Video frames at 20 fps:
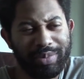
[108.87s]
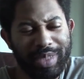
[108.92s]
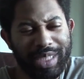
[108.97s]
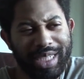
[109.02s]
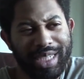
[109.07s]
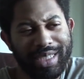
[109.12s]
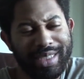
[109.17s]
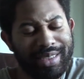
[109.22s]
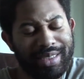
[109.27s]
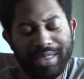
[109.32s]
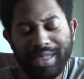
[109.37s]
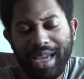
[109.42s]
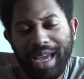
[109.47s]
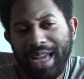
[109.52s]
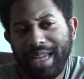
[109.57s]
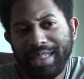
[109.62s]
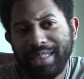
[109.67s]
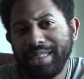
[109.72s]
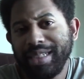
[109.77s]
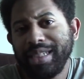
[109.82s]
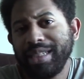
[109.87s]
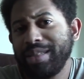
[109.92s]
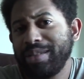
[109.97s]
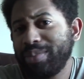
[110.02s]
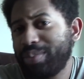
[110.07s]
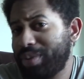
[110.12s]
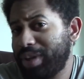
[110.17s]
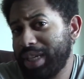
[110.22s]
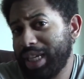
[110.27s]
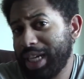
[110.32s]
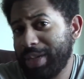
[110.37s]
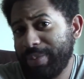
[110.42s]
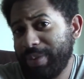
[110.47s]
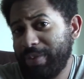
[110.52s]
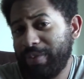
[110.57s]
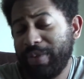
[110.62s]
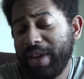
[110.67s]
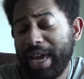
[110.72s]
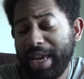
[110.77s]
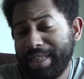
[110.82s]
because I didn't bring up
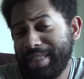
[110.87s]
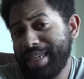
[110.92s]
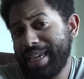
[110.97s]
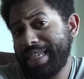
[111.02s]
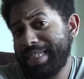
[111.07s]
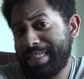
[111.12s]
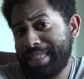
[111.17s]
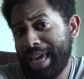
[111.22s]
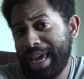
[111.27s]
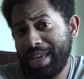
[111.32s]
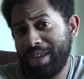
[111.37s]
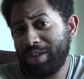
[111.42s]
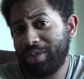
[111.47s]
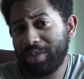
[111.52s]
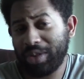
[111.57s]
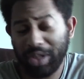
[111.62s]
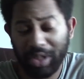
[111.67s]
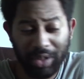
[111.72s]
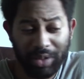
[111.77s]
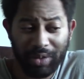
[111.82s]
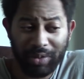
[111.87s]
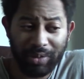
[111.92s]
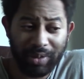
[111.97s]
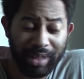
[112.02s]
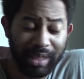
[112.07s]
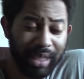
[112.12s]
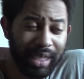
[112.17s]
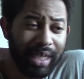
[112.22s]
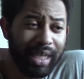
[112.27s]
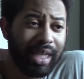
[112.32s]
the fact that Danielle Cohn,